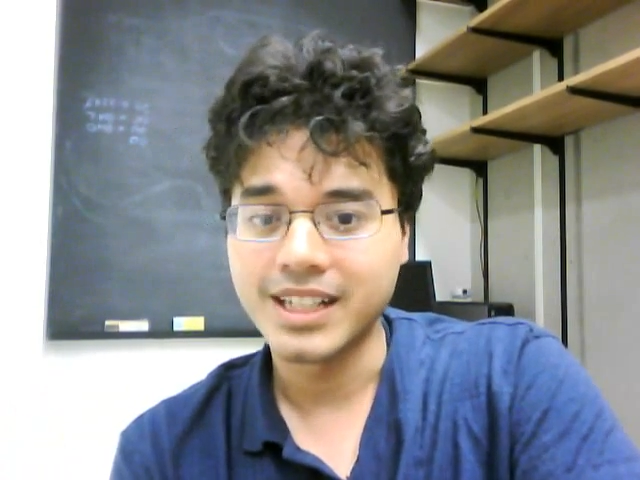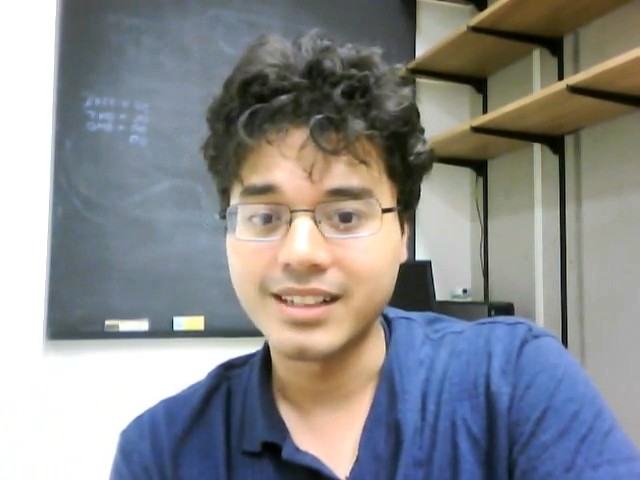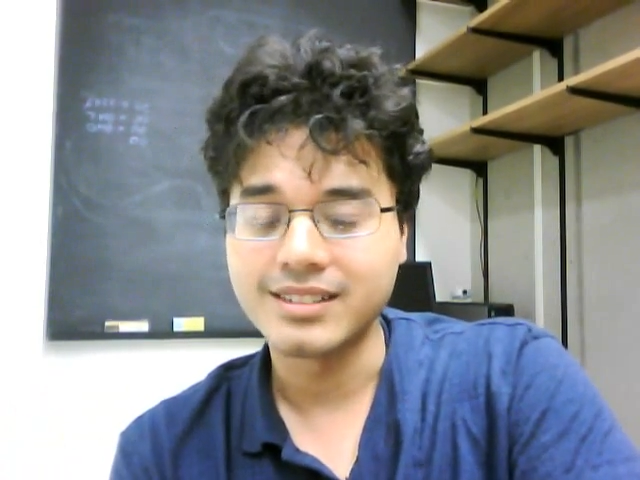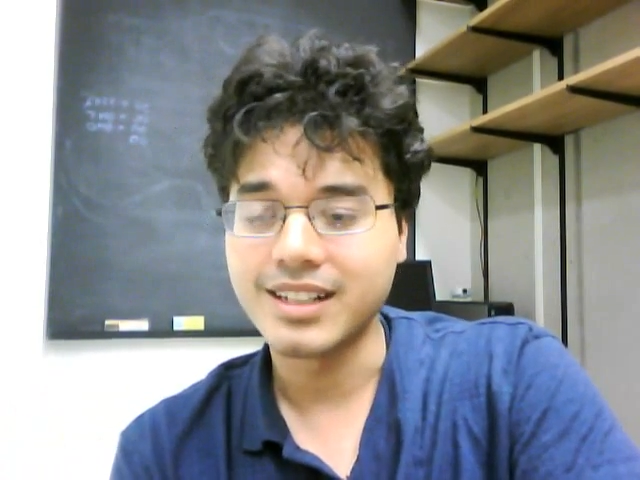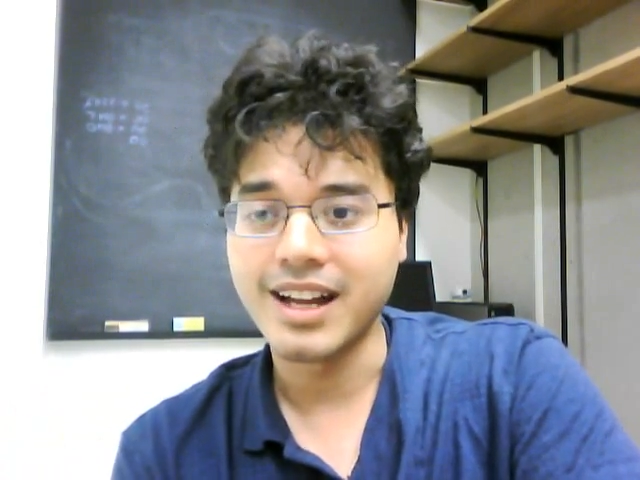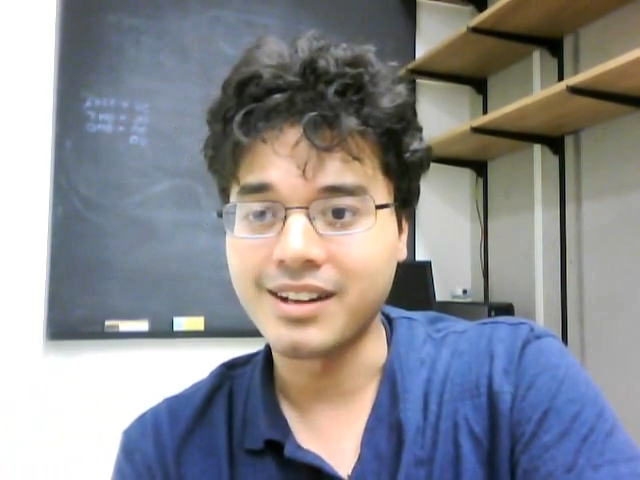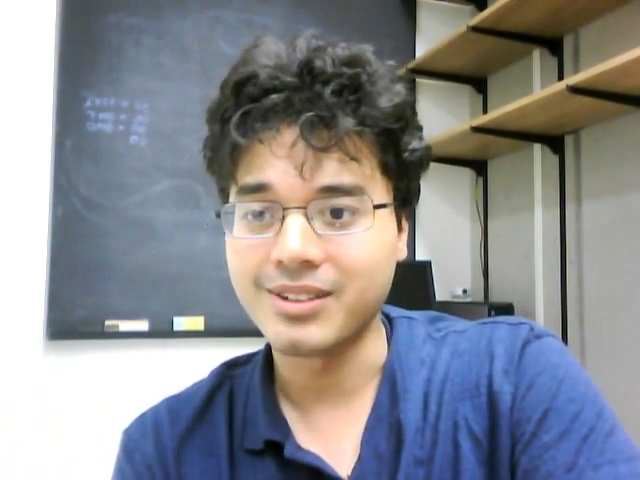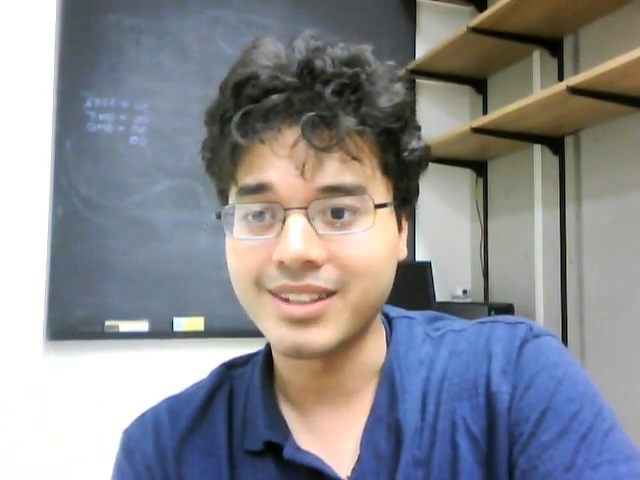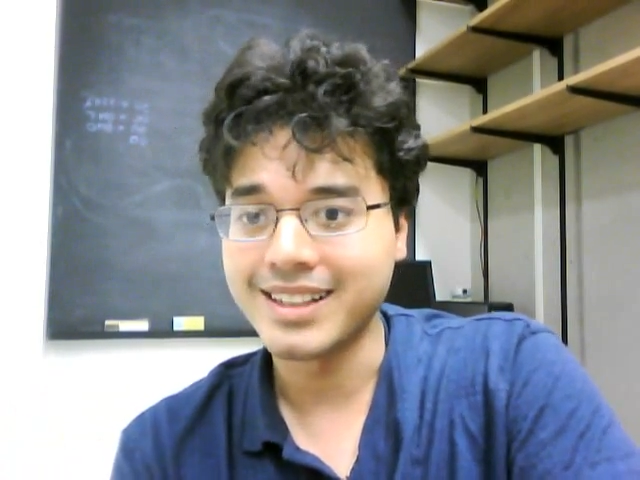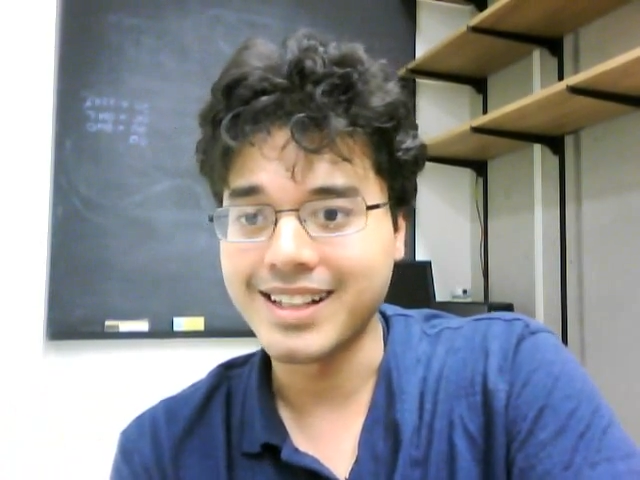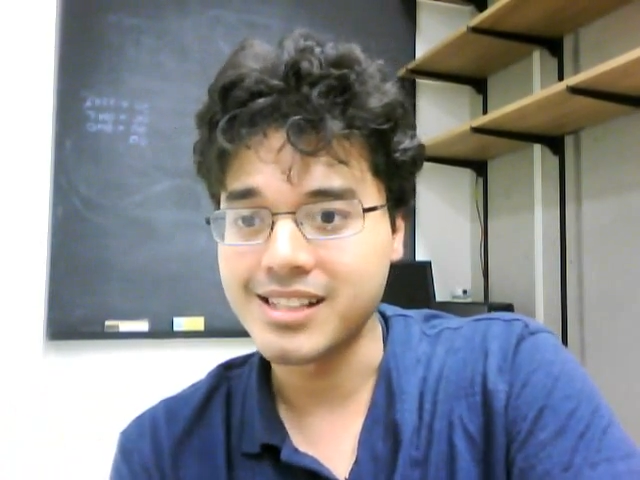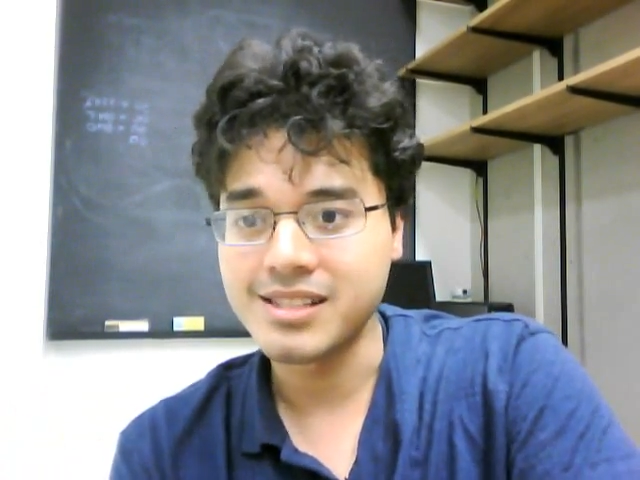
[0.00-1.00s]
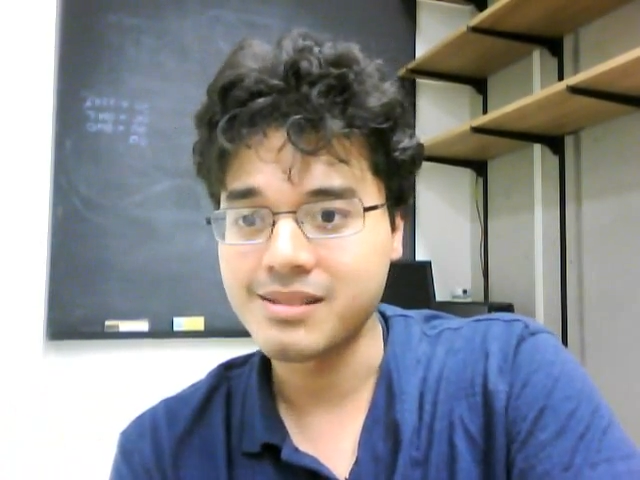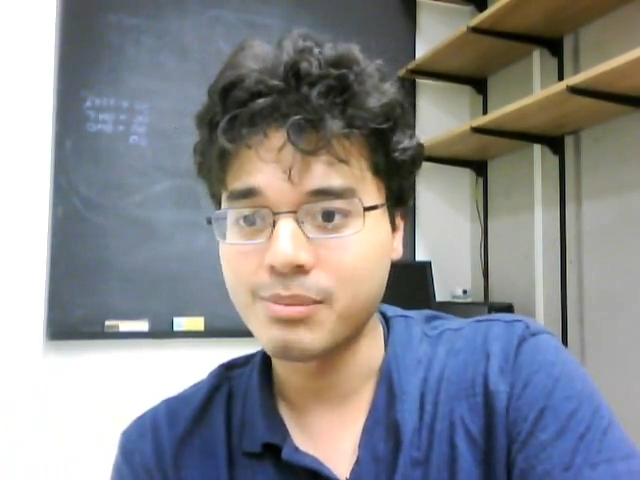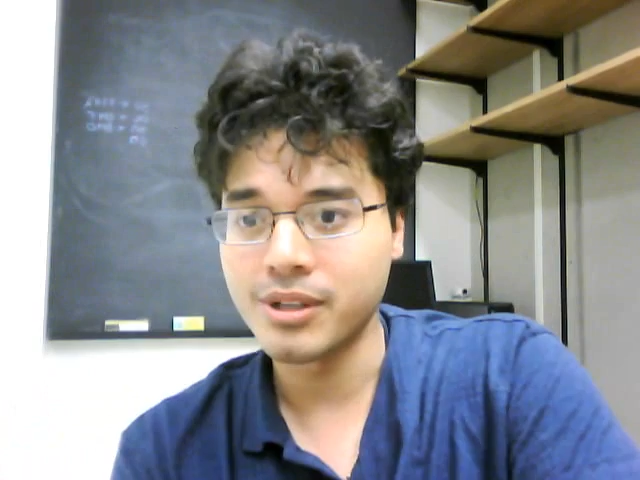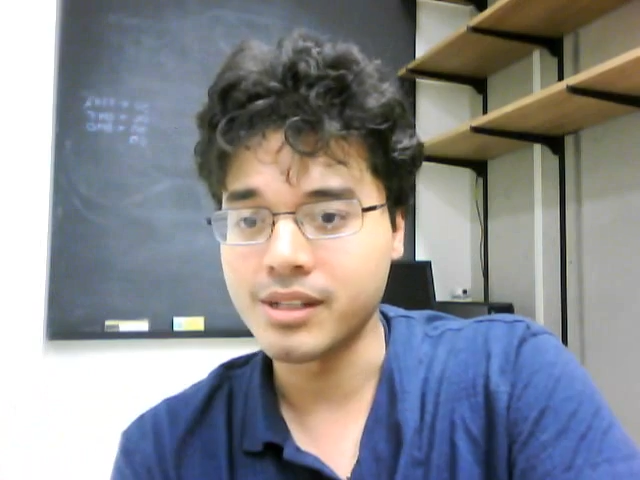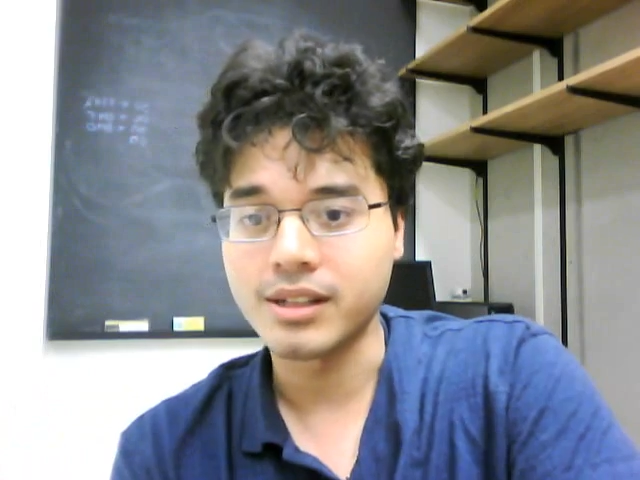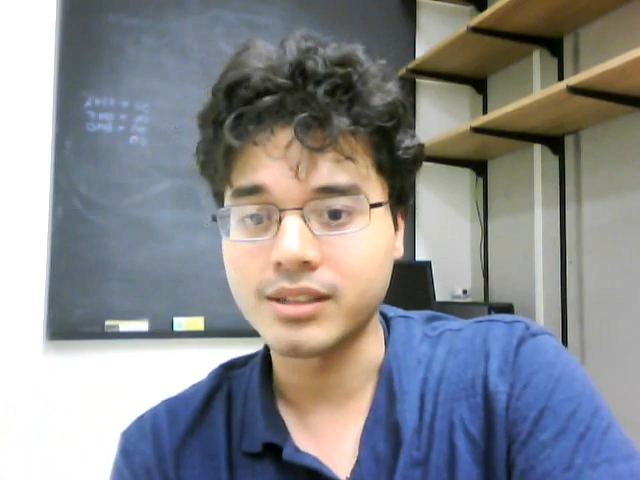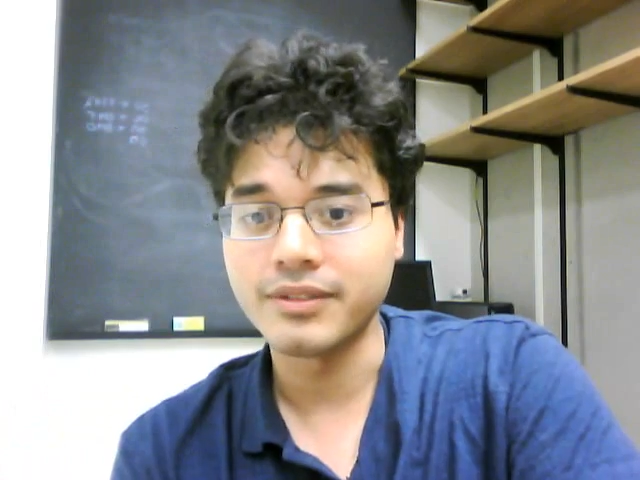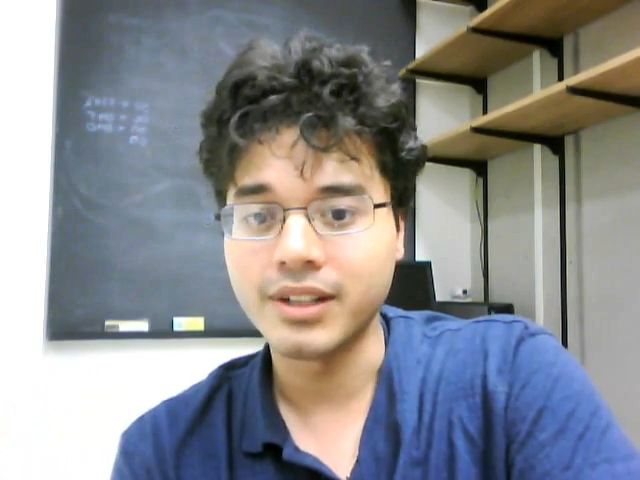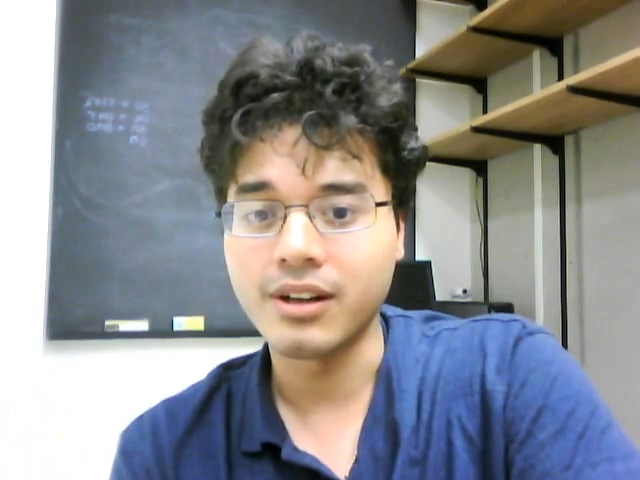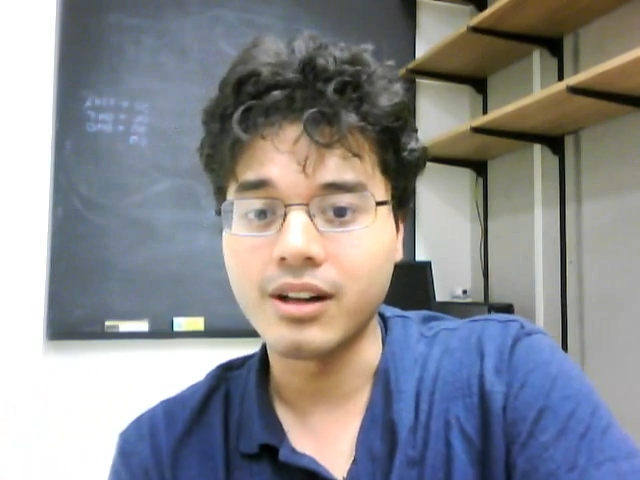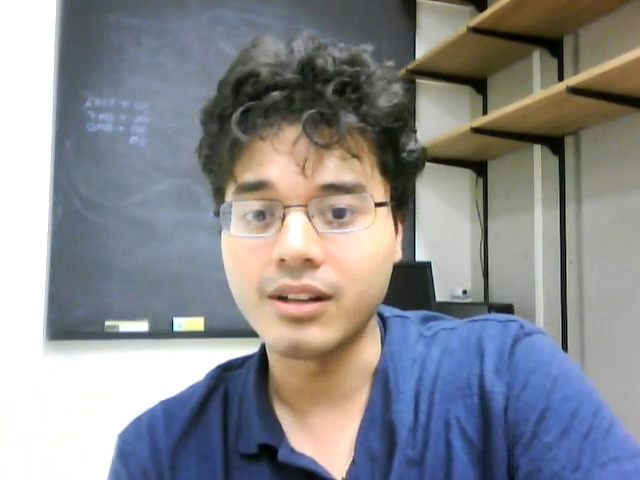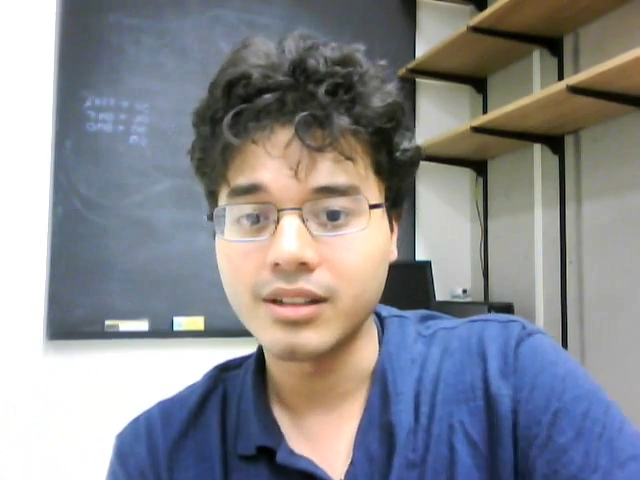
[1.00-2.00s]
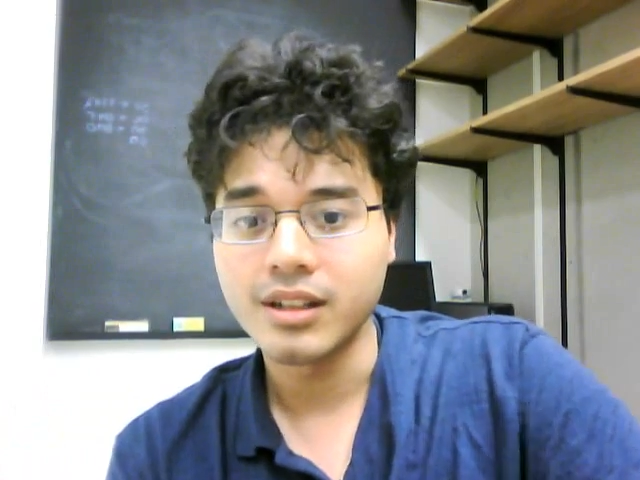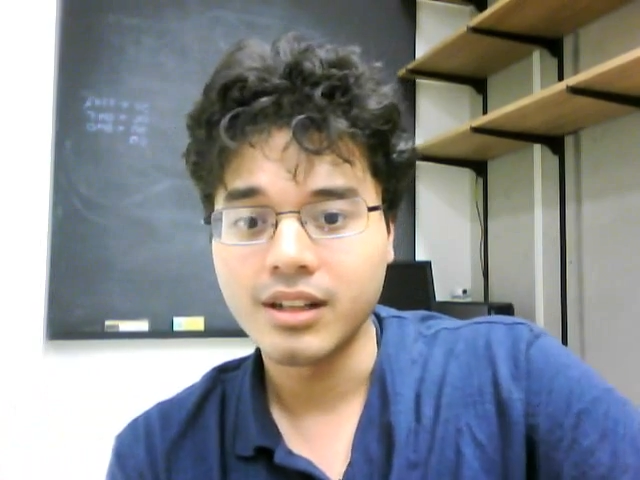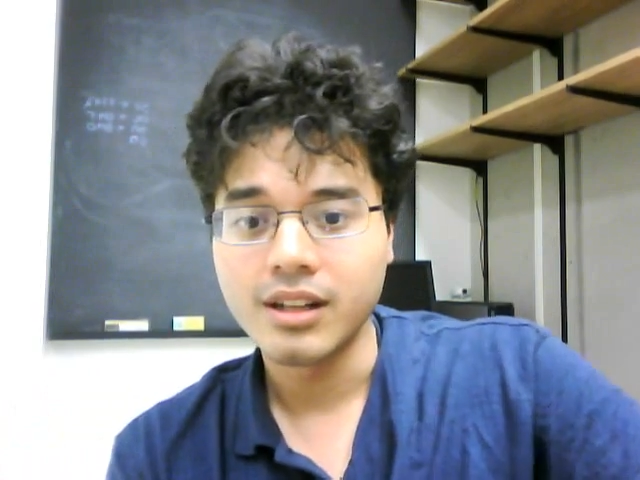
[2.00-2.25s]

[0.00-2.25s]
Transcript: And I don't think that's productive at all.